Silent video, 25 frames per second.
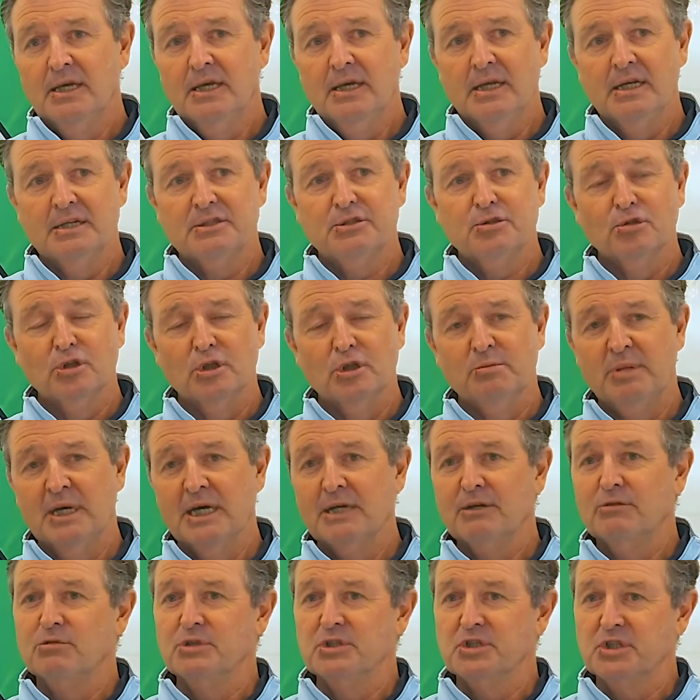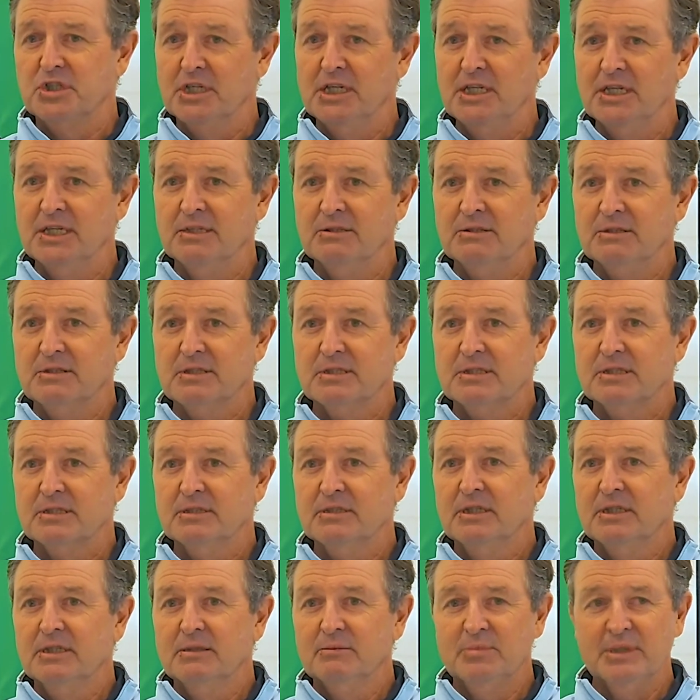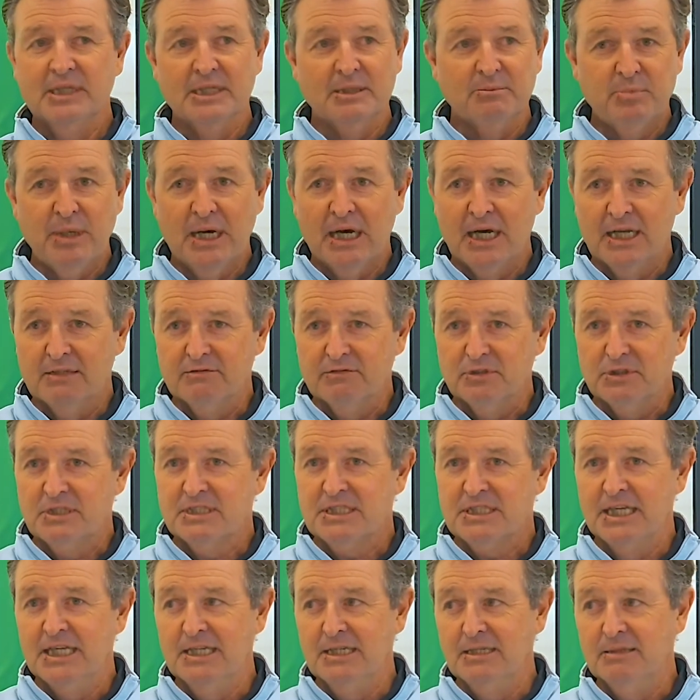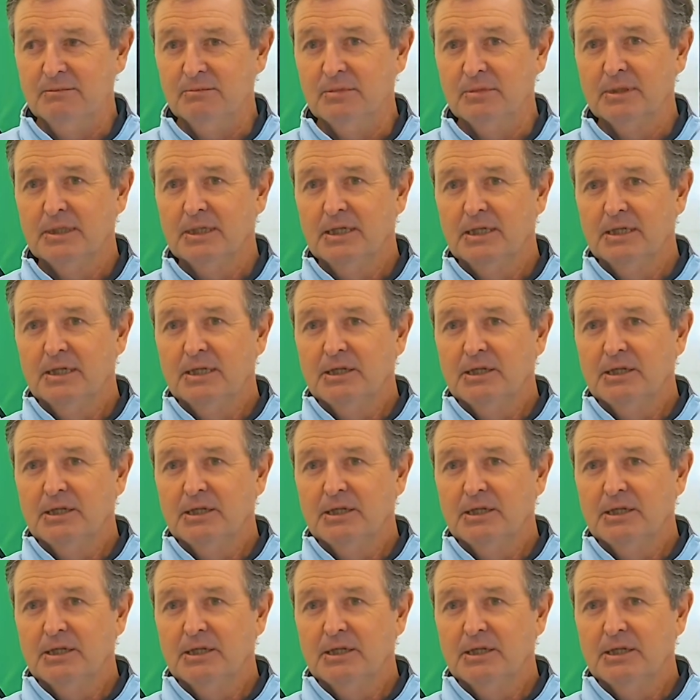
And it's all about resilience, being part of a team,